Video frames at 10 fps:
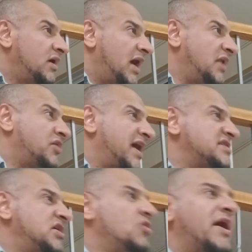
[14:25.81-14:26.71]
And you can't
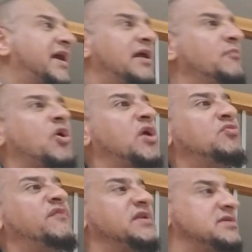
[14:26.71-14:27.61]
say, I'm not going to
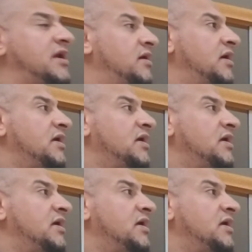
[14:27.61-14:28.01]
move in the salah.